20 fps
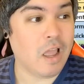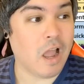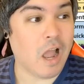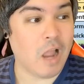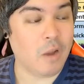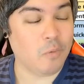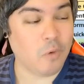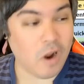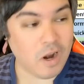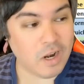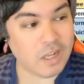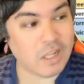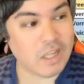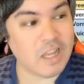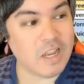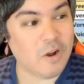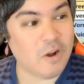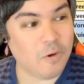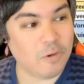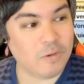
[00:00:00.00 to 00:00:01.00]

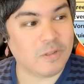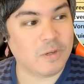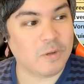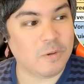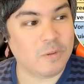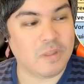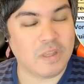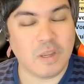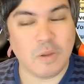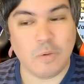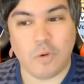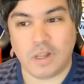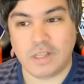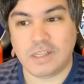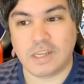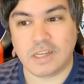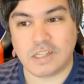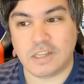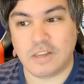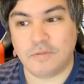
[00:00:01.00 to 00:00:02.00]
Ironically, also the
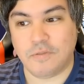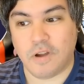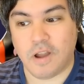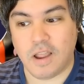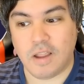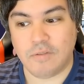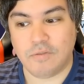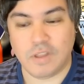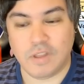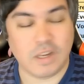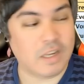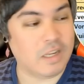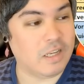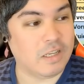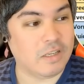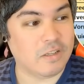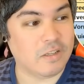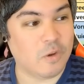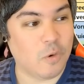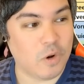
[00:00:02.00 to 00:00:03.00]
165 that
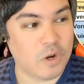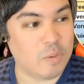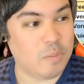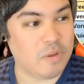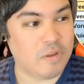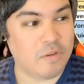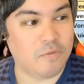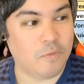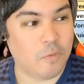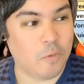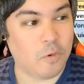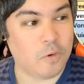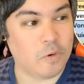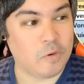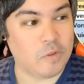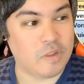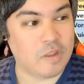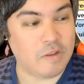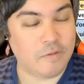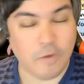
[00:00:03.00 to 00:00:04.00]
is going to be
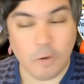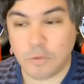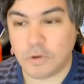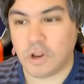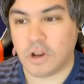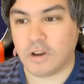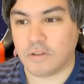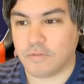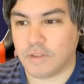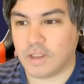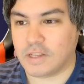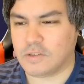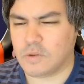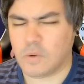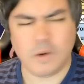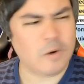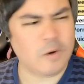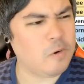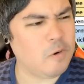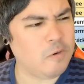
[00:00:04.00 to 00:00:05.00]
for the Photon event. So
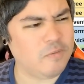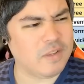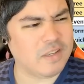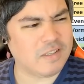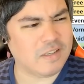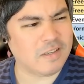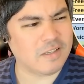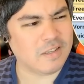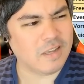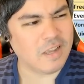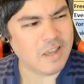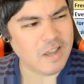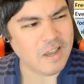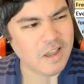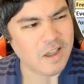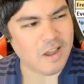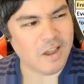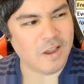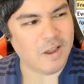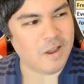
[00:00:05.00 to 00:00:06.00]
I don't know if this is
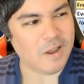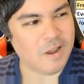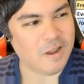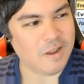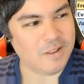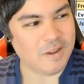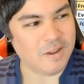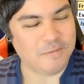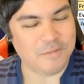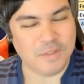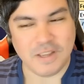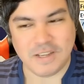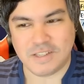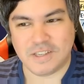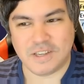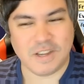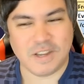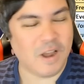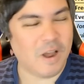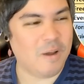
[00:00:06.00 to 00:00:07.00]
uh, of things
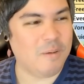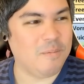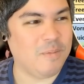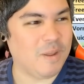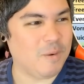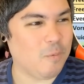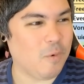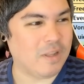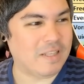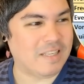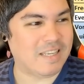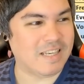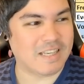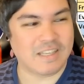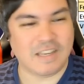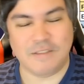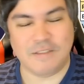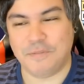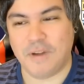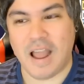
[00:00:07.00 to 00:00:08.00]
to come that
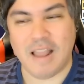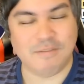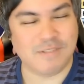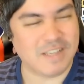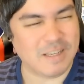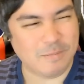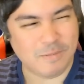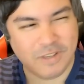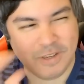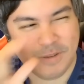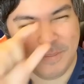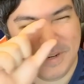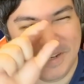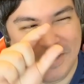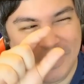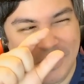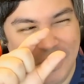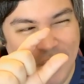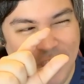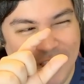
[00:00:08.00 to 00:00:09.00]
165 seems to be
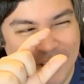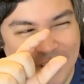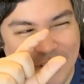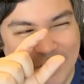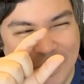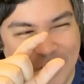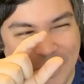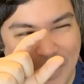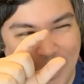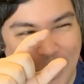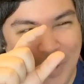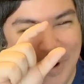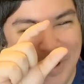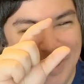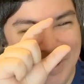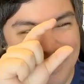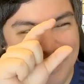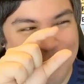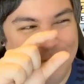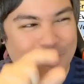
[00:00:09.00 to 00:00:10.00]
just
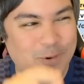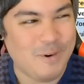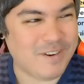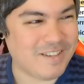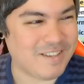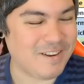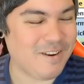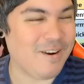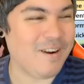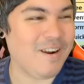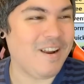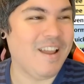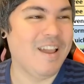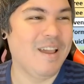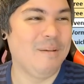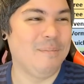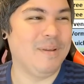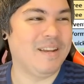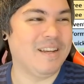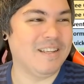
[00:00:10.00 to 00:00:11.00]
short of four star
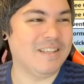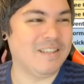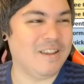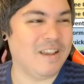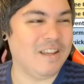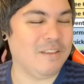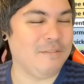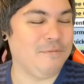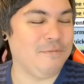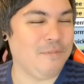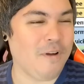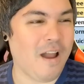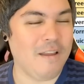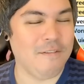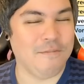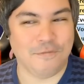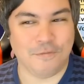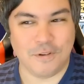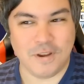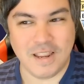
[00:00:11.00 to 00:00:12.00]
because you get the
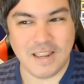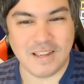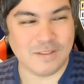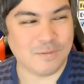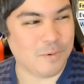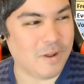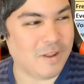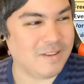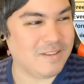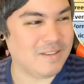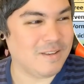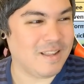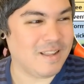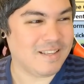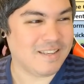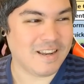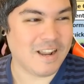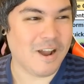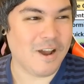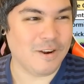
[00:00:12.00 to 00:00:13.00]
five free as well. So
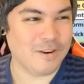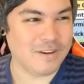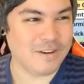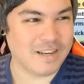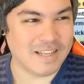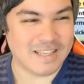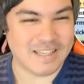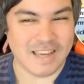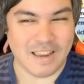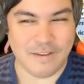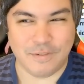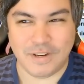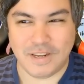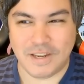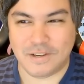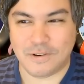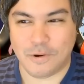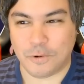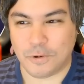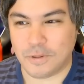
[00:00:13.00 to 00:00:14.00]
that's like
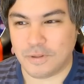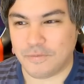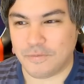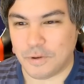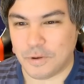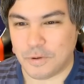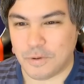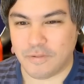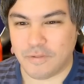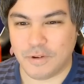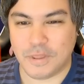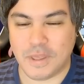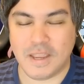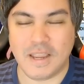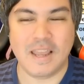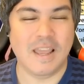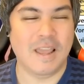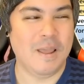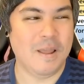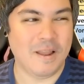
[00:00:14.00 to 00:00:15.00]
170 total if you do
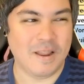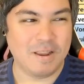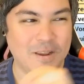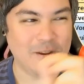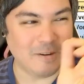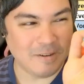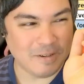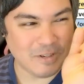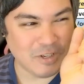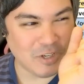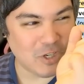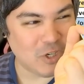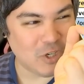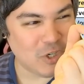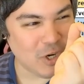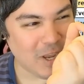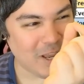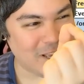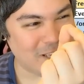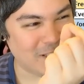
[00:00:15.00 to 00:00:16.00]
everything. And you're
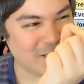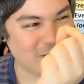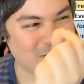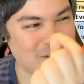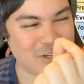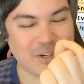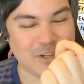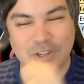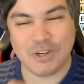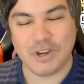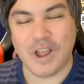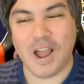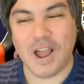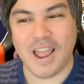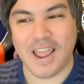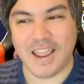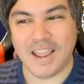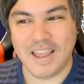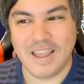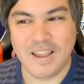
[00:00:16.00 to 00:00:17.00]
just
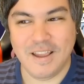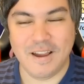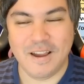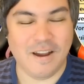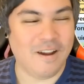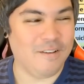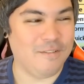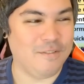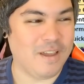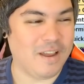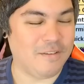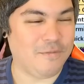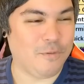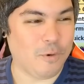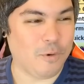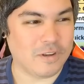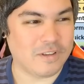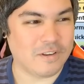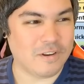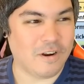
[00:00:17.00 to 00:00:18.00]
shy of that
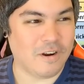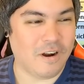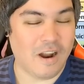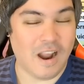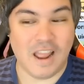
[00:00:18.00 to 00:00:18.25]
four star.